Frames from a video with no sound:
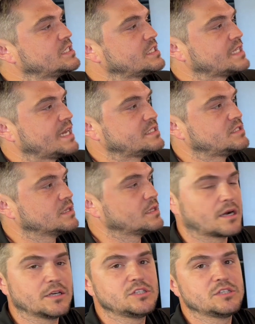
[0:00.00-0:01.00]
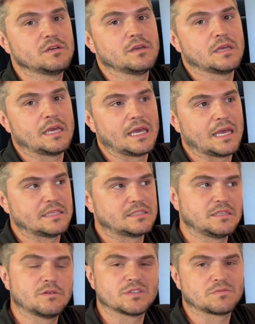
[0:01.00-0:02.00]
the size to large, it
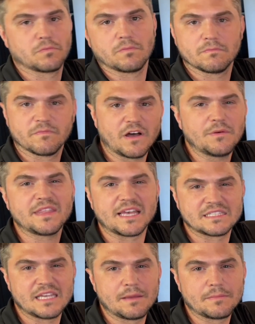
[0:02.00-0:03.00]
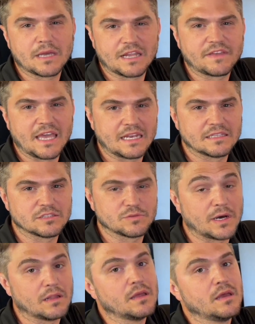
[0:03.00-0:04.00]
still was following that same kind of cadence as
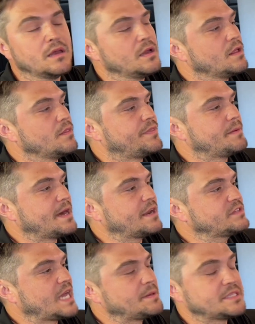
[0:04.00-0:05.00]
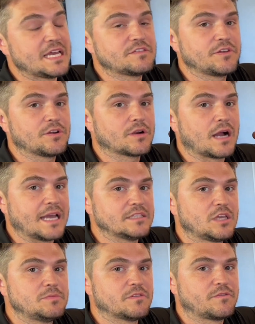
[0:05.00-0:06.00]
well. The amount of time it takes for your ice
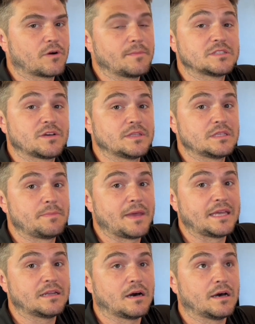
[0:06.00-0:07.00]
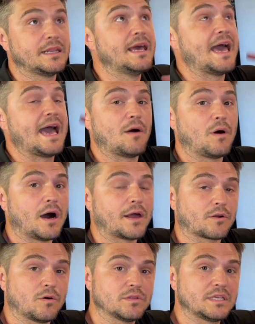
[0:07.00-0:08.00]
cubes to form is going to depend on how hot or
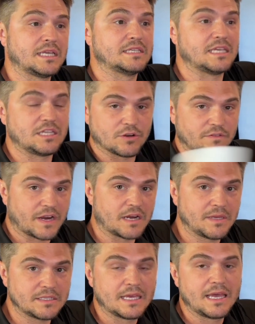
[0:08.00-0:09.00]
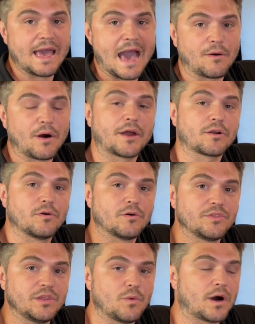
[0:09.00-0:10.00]
cold it is in your environment, how hot or
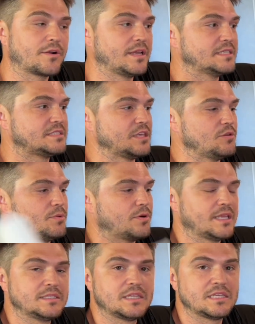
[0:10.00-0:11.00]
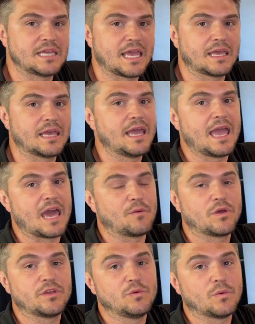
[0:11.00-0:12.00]
cold the water is that you put into the tank, and
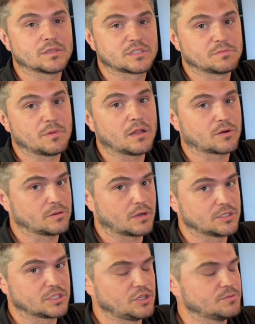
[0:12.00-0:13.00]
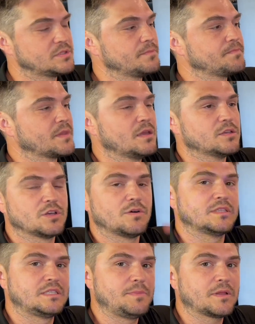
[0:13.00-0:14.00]
whether you want small or large cubes. So
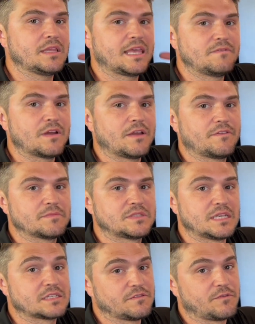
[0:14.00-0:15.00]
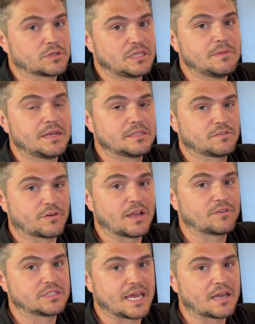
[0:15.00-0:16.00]
it typically can vary from 6 to 14 minutes for
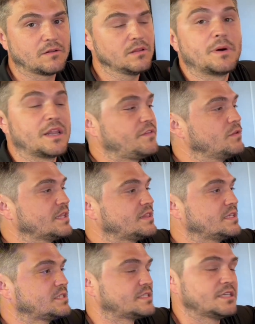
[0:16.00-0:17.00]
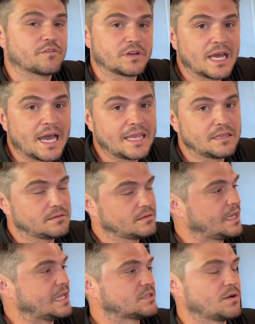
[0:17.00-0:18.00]
every cycle. But if you let this just sit overnight,
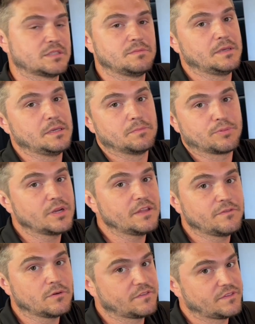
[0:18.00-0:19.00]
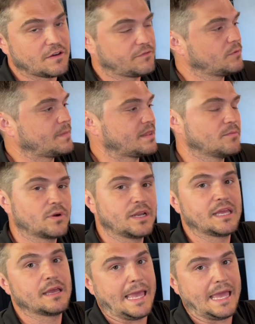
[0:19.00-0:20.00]
it's going to be pretty full, if not full by the
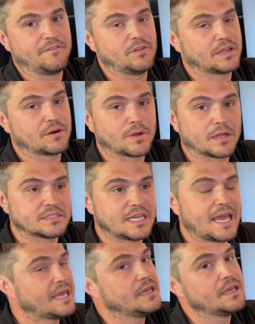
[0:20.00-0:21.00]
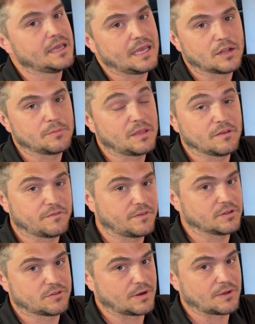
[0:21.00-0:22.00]
morning. And if you let it run all day, it'll be
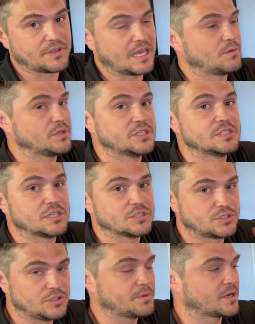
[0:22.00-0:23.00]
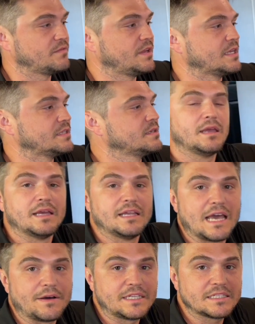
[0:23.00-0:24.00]
filled throughout the day, which is super convenient.
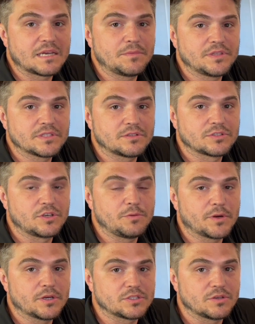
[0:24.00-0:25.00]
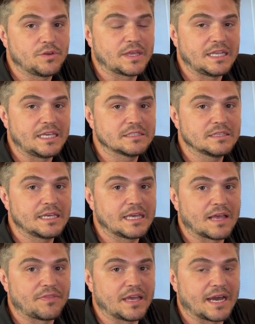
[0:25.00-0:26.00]
Now it does come with this little scooper, so you can easily
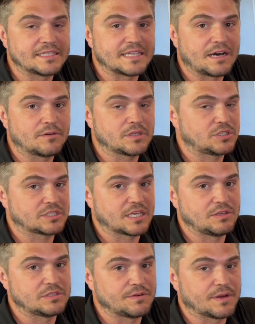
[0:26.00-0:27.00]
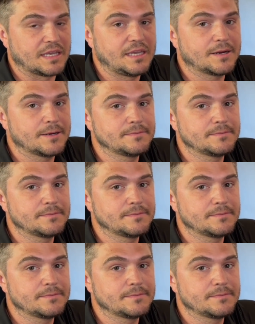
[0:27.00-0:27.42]
get the ice out just like you see right here.